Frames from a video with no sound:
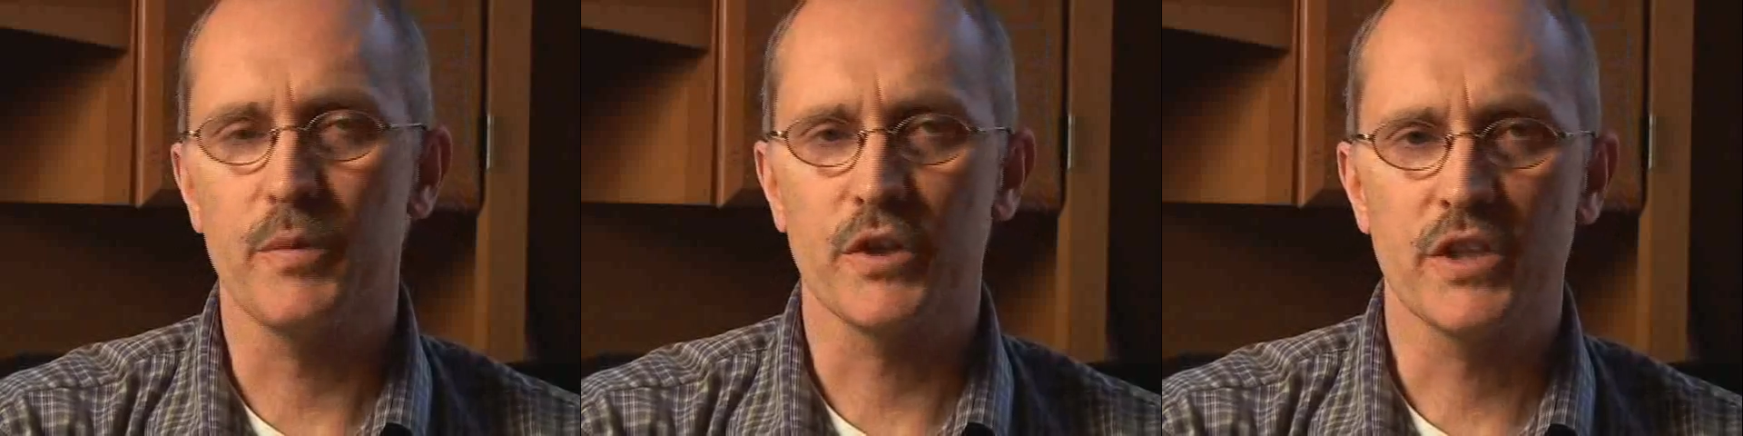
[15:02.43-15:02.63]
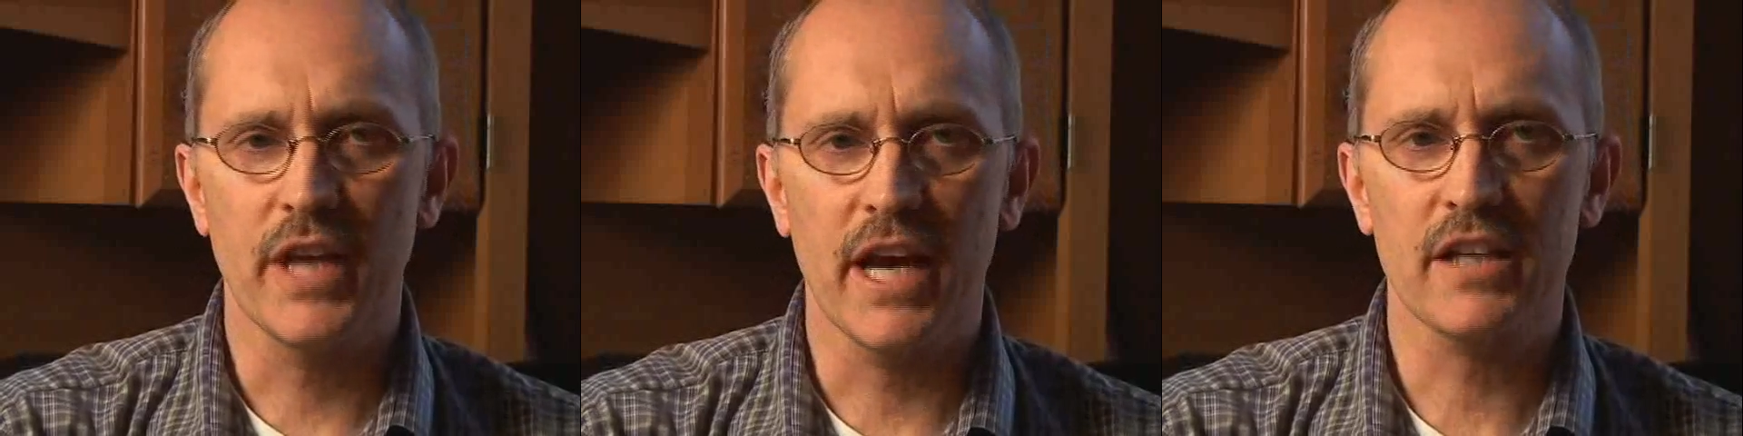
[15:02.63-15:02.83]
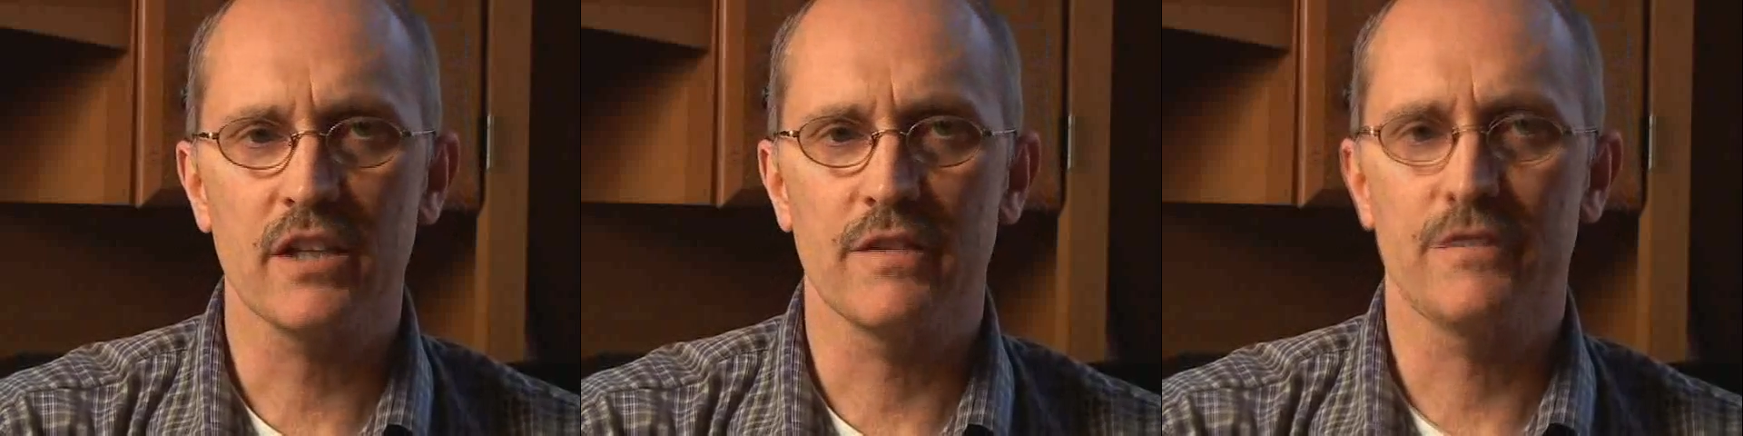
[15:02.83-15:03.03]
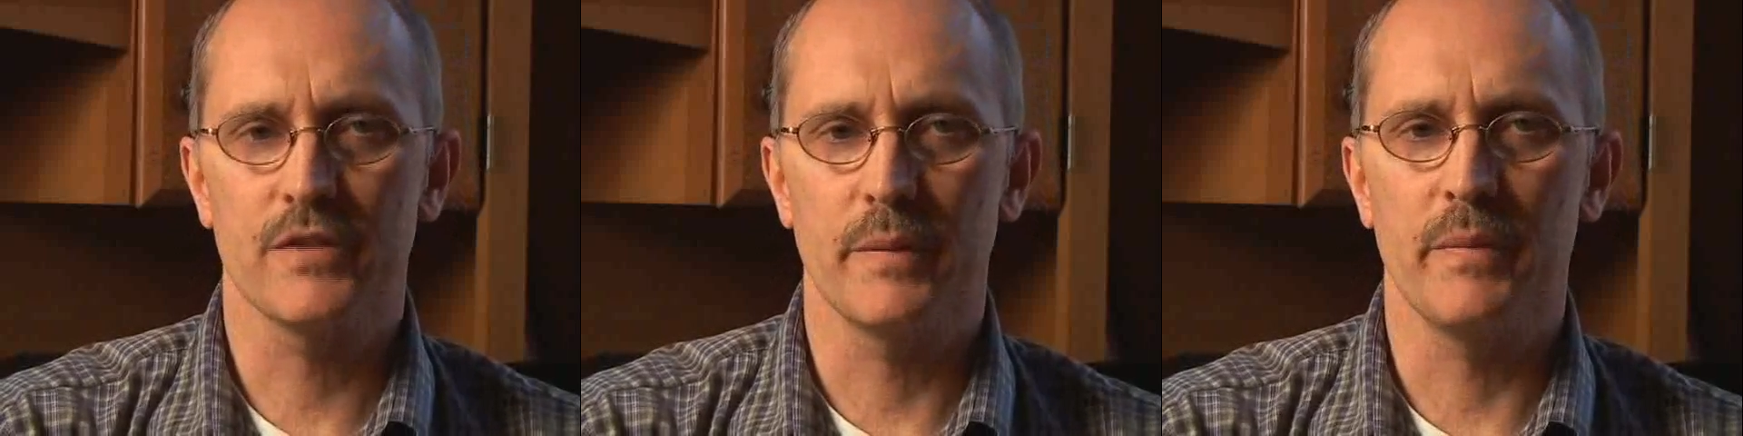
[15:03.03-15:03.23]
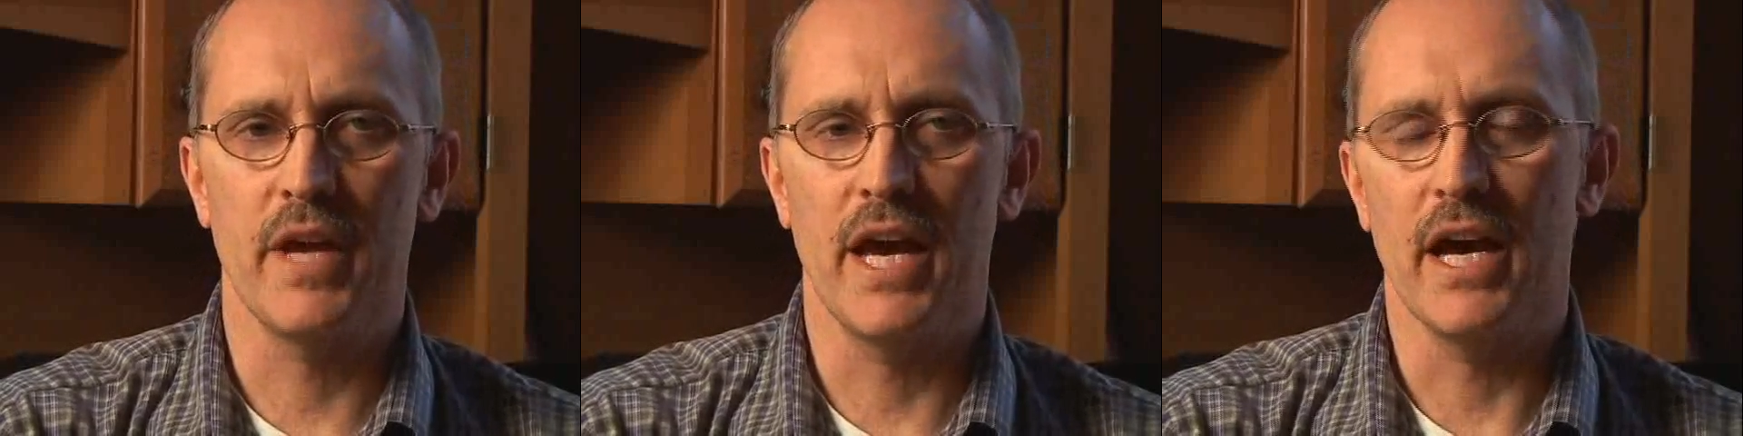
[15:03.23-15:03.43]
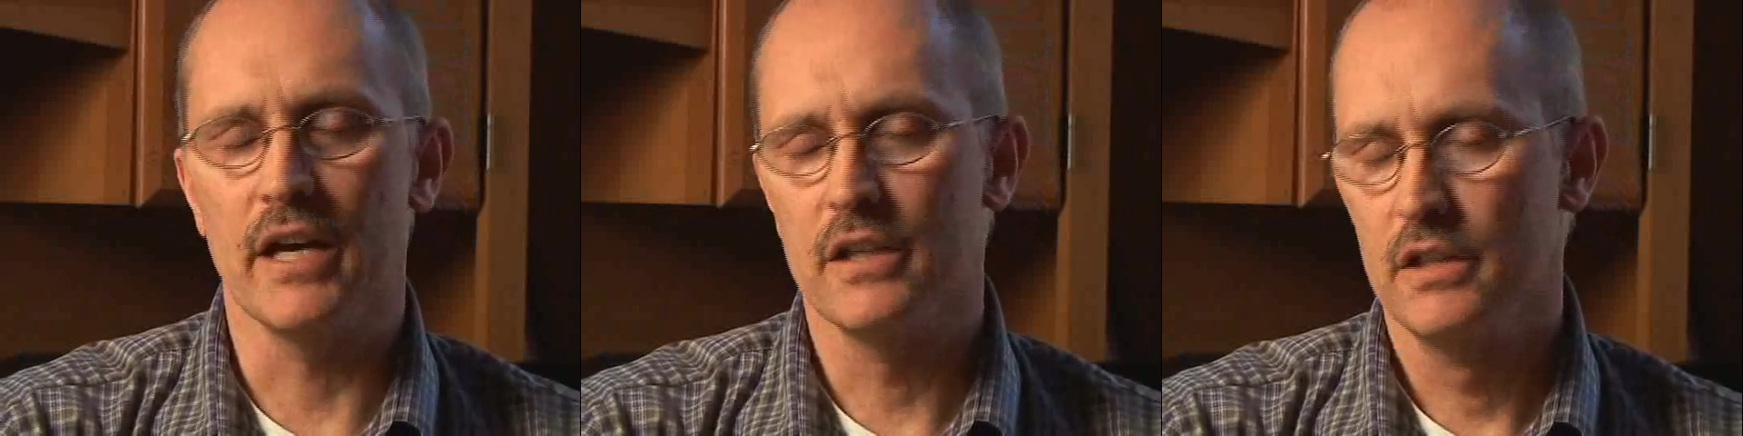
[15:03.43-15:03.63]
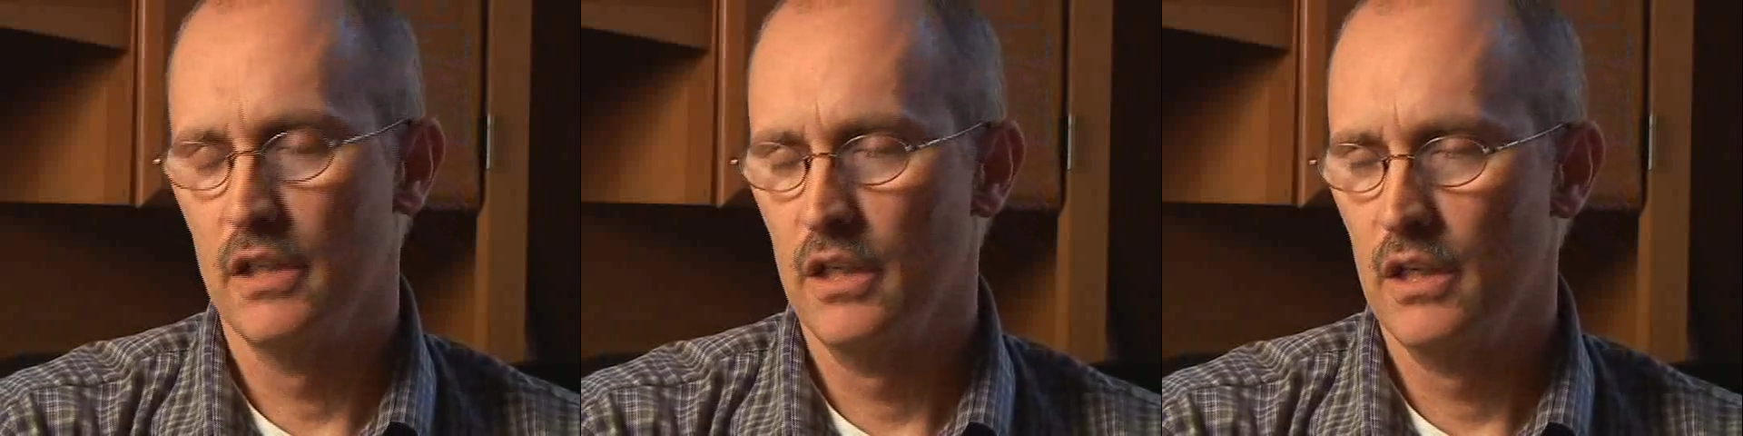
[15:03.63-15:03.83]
protected from that,